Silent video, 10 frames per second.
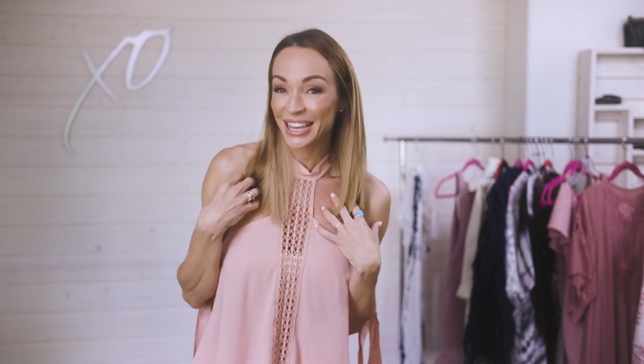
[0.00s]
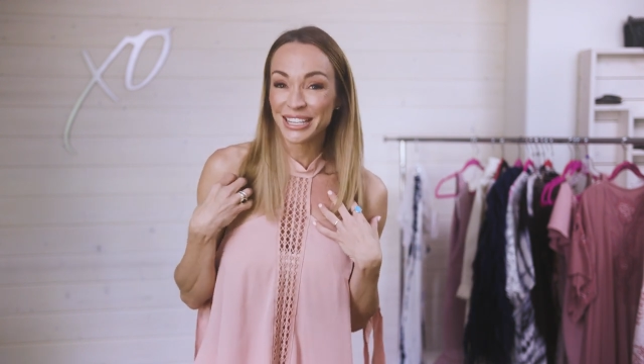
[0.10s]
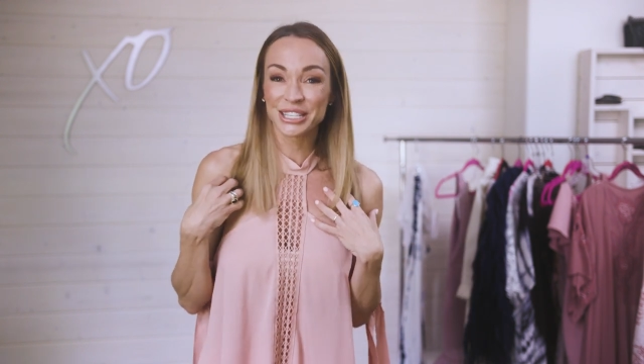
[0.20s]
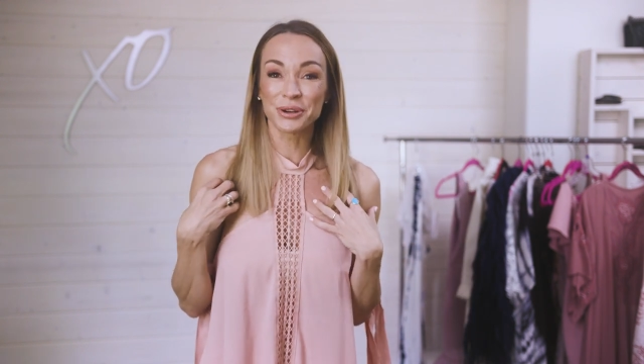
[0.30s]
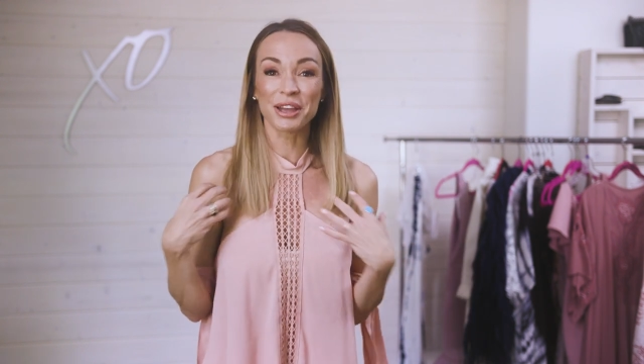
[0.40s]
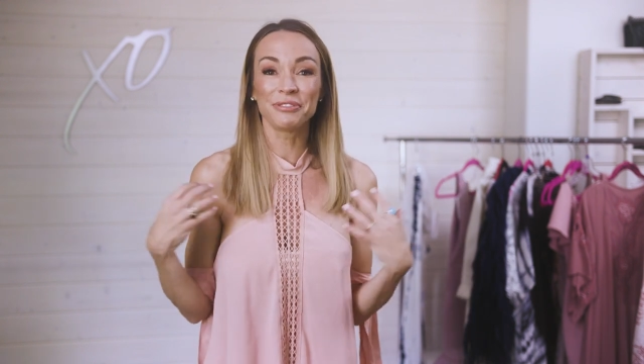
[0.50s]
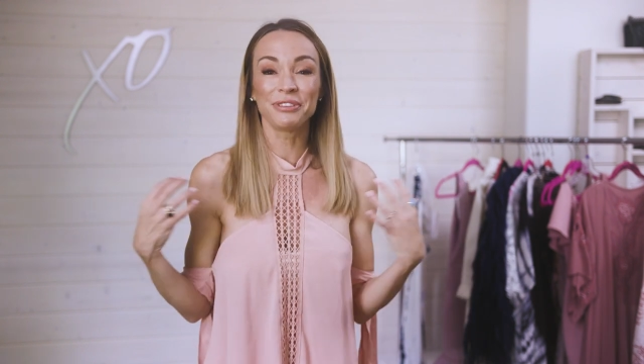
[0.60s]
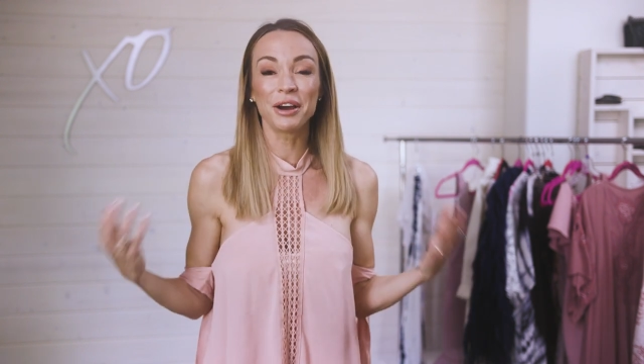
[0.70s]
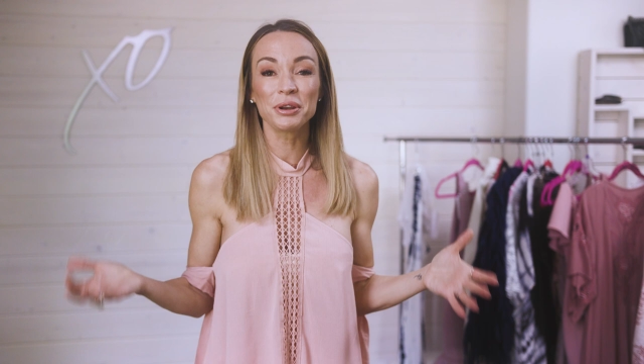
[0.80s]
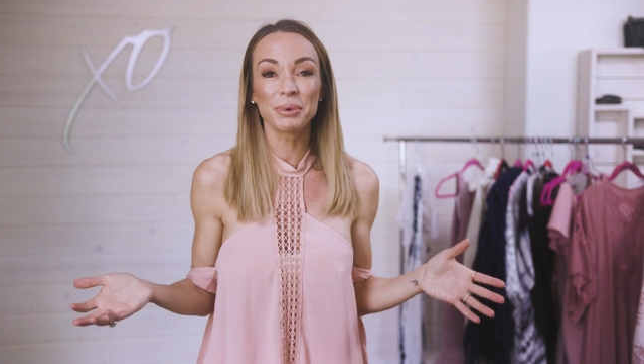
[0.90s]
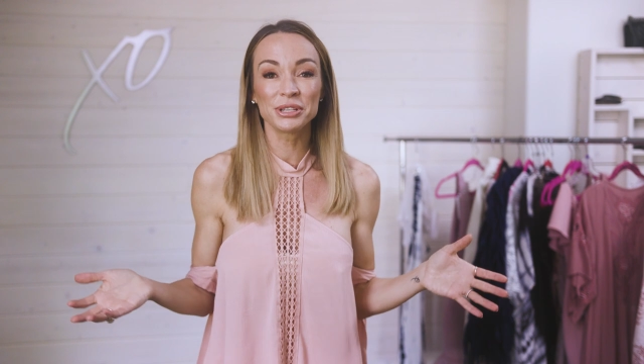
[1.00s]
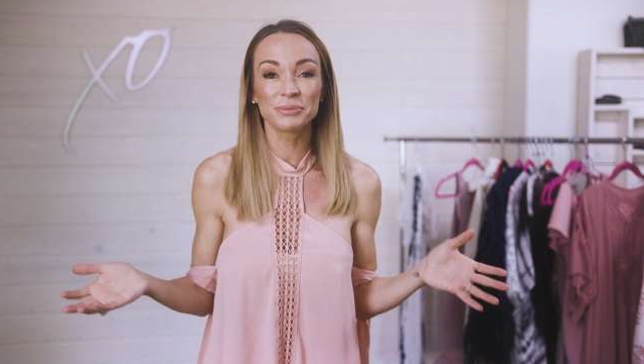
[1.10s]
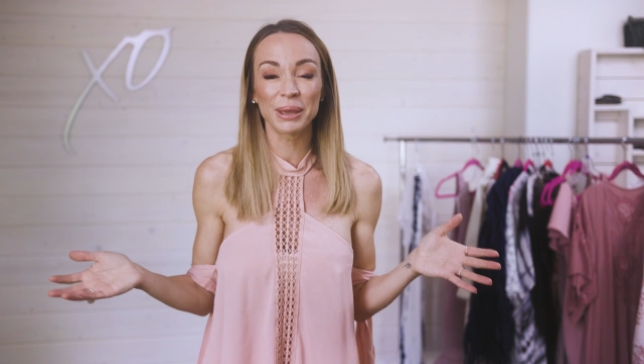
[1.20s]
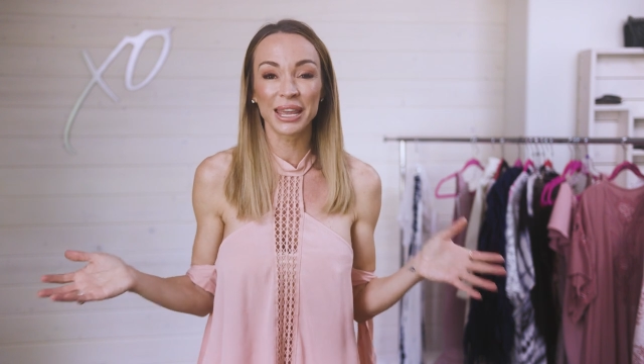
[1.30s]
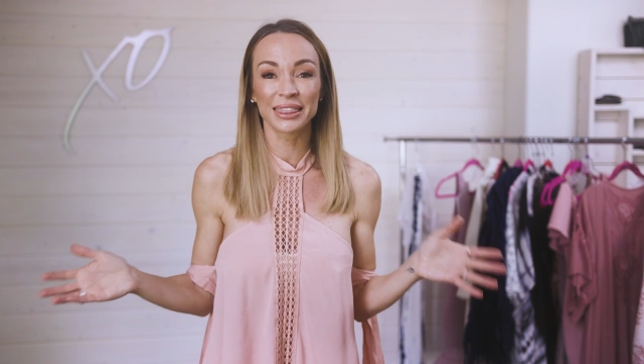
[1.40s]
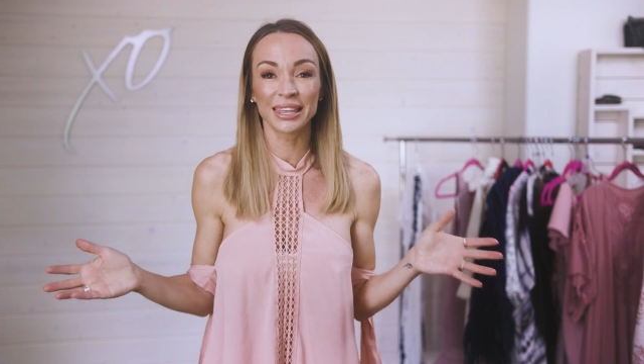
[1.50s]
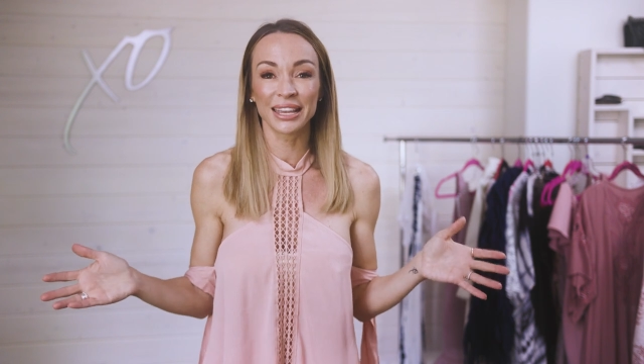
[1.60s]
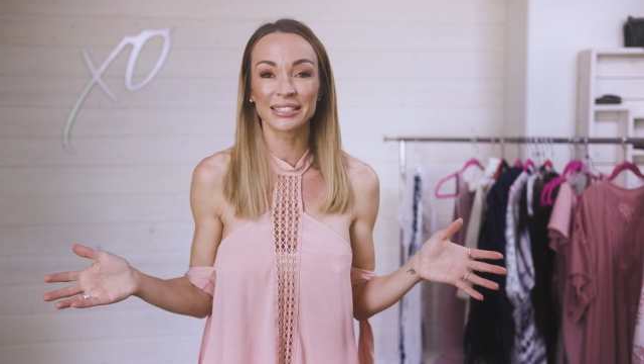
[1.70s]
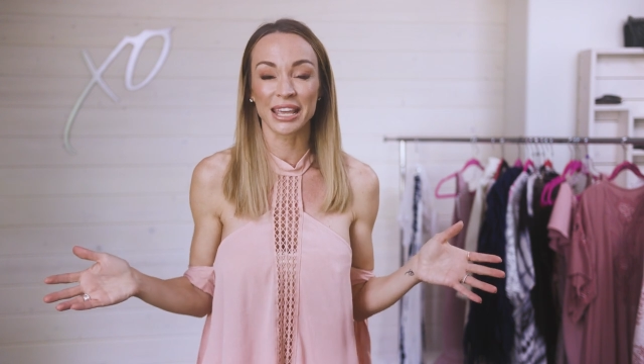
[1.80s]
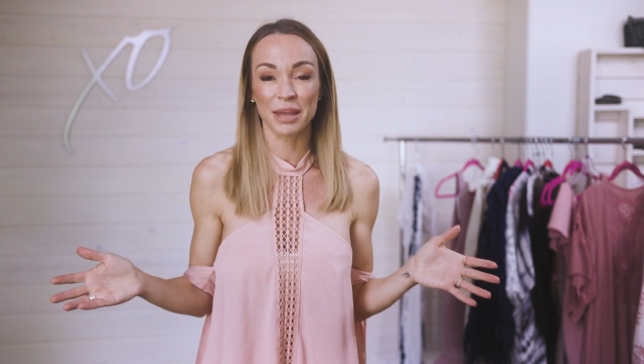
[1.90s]
So I found a bunch of pink
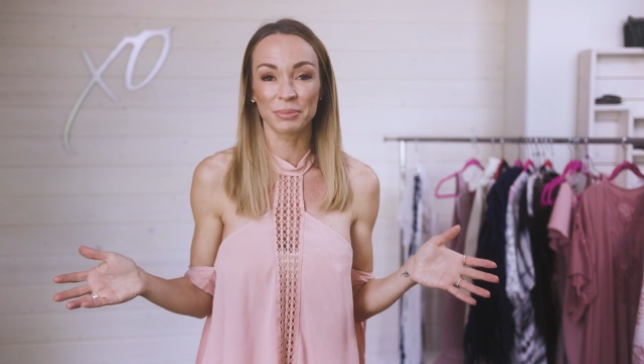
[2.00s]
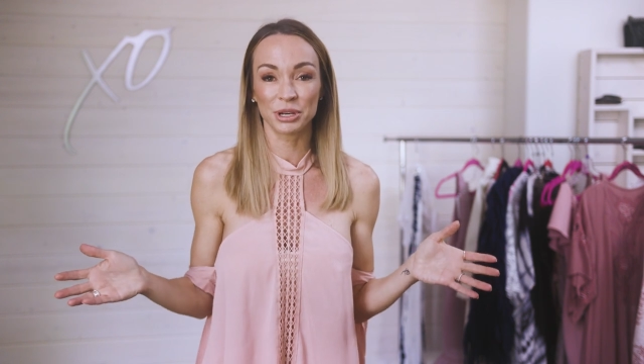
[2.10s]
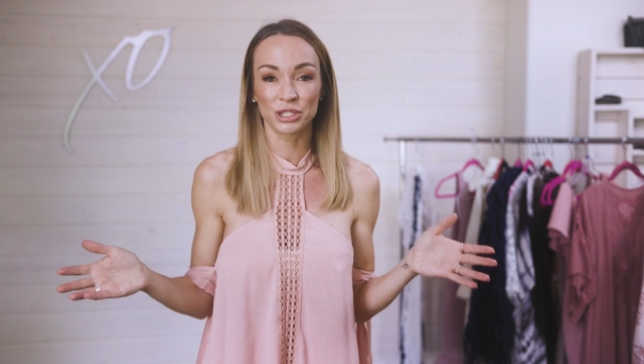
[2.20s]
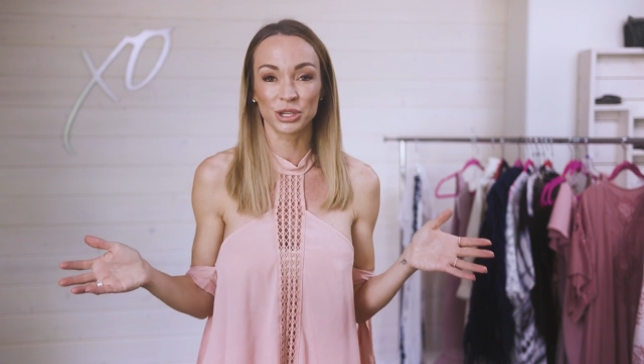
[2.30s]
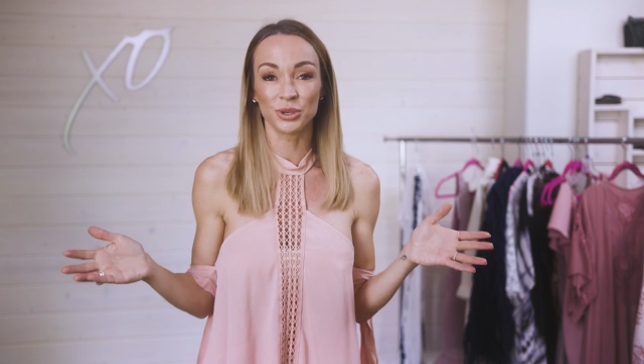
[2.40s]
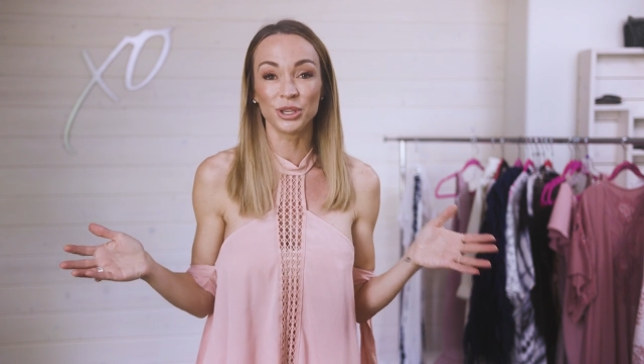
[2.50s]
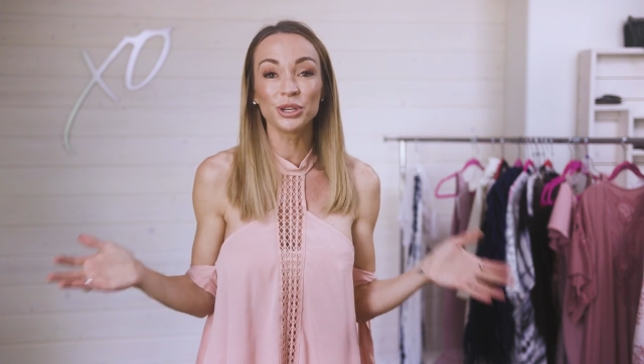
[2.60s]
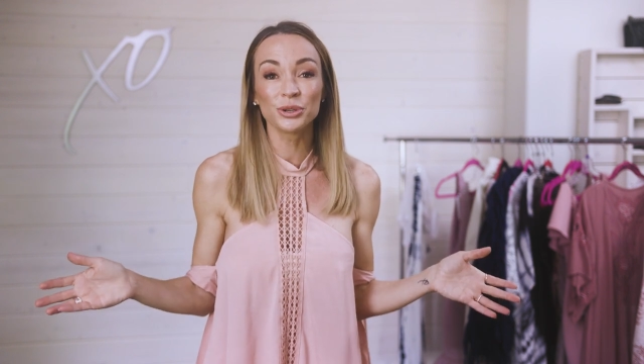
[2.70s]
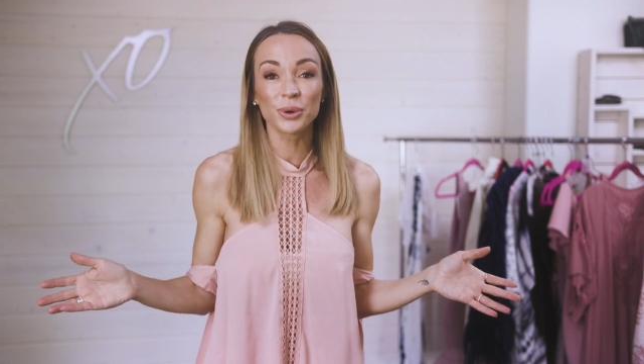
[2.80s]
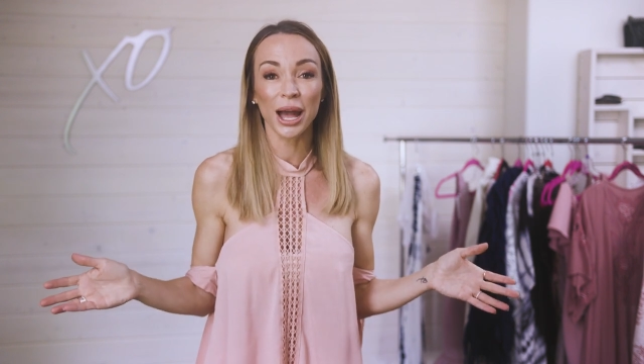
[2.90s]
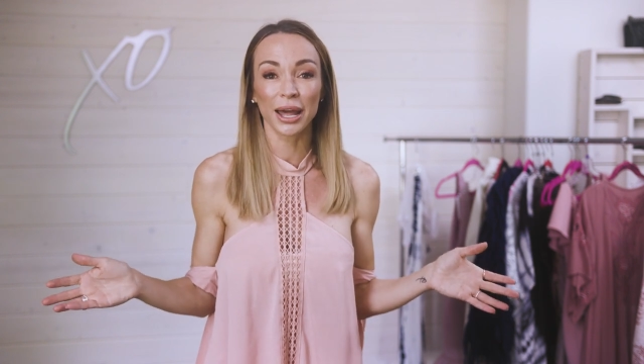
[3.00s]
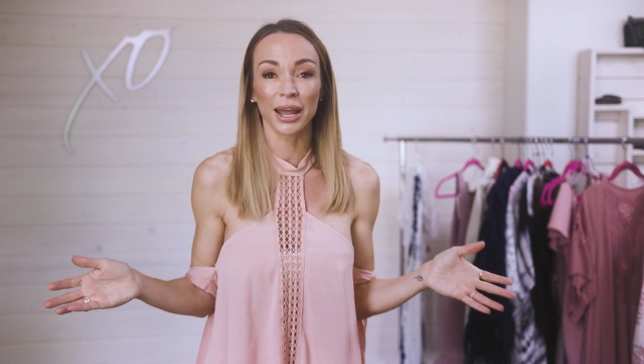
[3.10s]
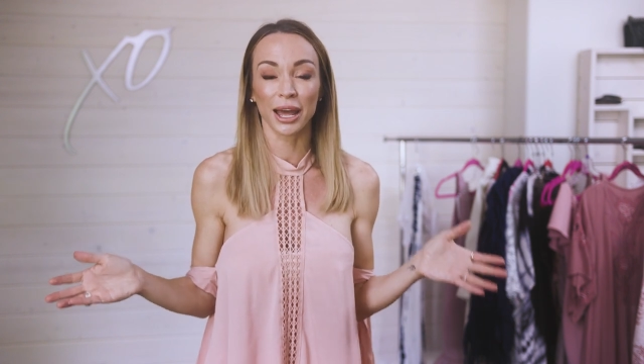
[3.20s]
things and I'm gonna show you how to